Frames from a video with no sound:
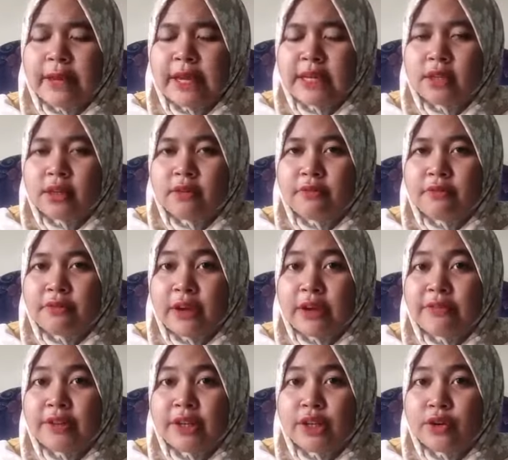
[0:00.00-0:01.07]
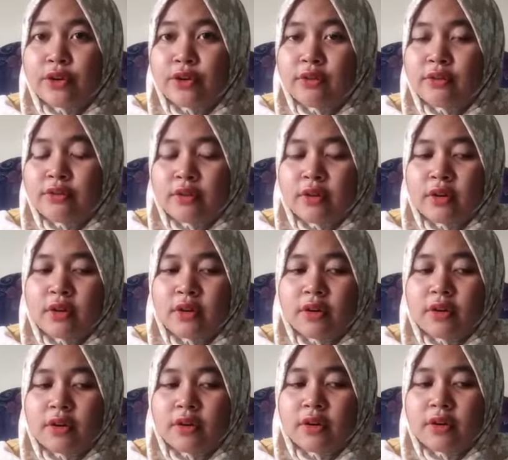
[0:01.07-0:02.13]
make 5 video
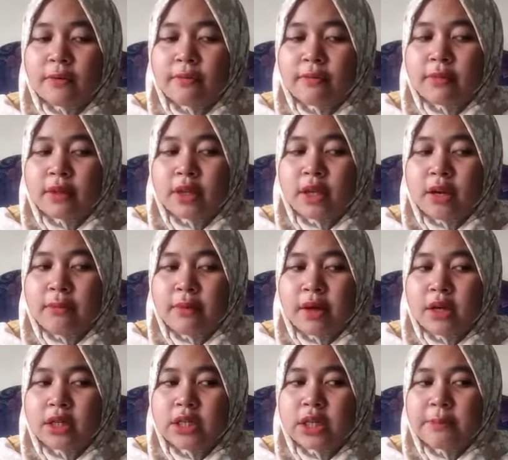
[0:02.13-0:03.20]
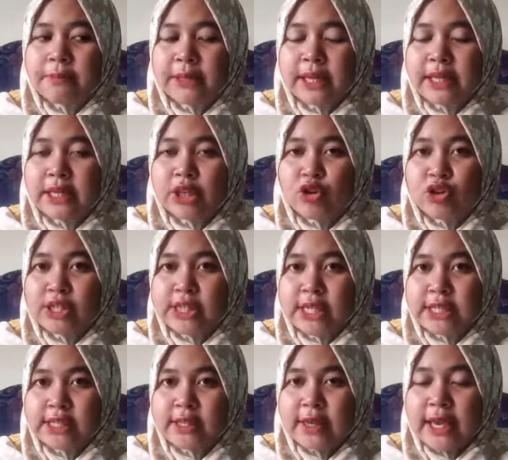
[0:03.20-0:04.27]
about applied
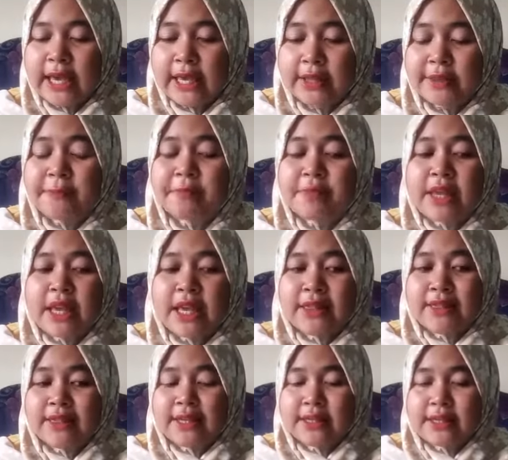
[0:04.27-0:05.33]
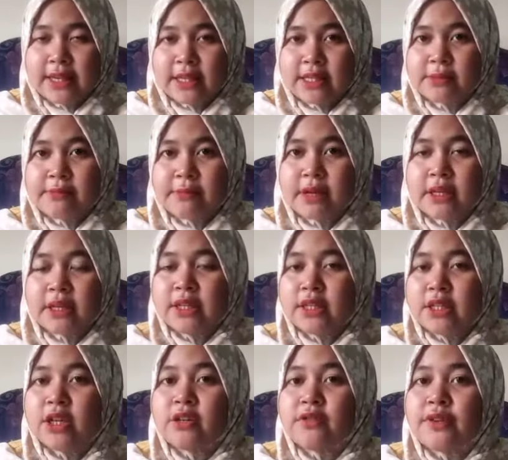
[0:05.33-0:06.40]
linguistics, and this is
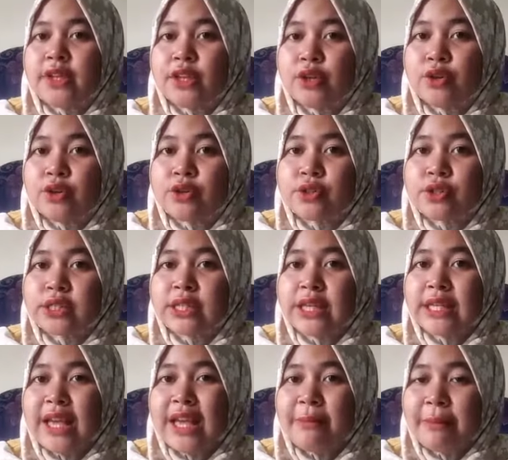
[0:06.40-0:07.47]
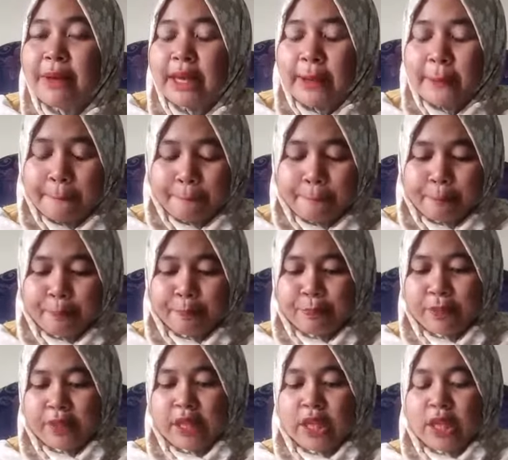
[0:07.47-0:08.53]
the third videos that I made.
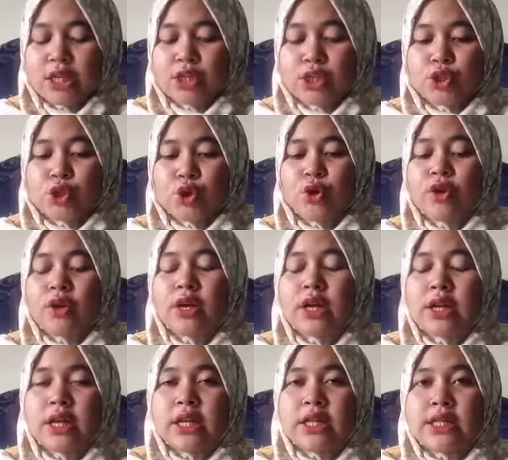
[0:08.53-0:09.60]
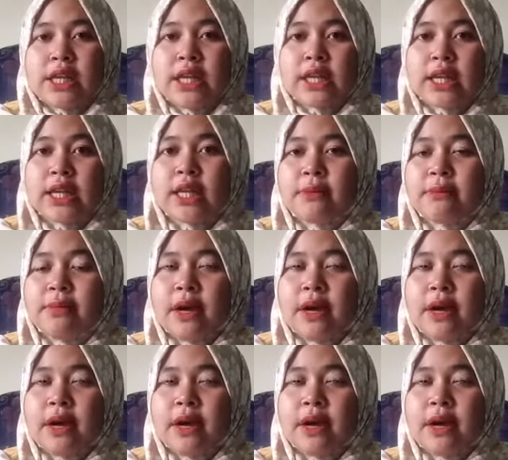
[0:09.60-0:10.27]
So talking